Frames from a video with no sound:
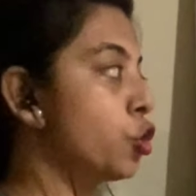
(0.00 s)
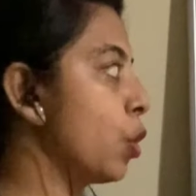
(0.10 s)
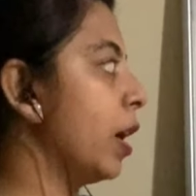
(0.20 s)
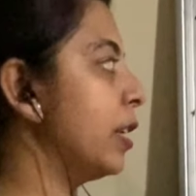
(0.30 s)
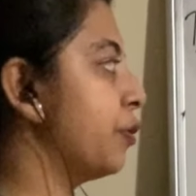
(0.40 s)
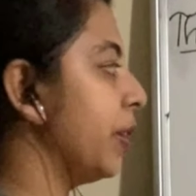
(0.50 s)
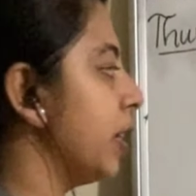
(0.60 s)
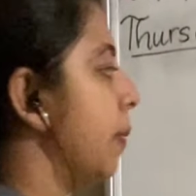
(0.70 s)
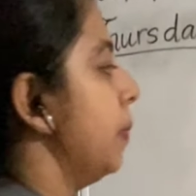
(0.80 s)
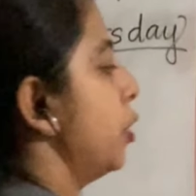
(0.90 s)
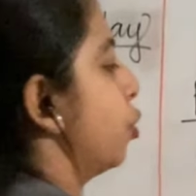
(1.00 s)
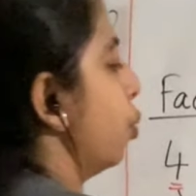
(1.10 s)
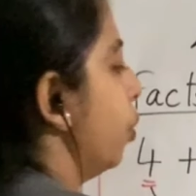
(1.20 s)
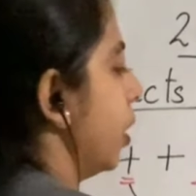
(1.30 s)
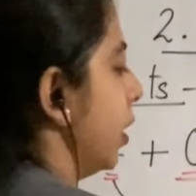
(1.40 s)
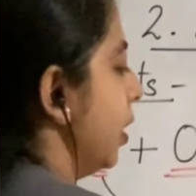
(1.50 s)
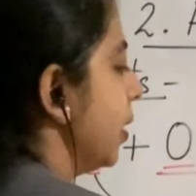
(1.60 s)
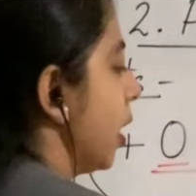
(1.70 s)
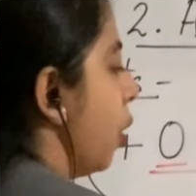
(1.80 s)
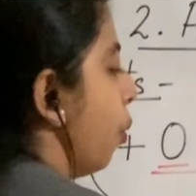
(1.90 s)
So our trick number 2
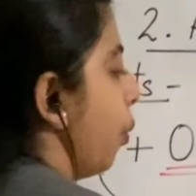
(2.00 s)
is,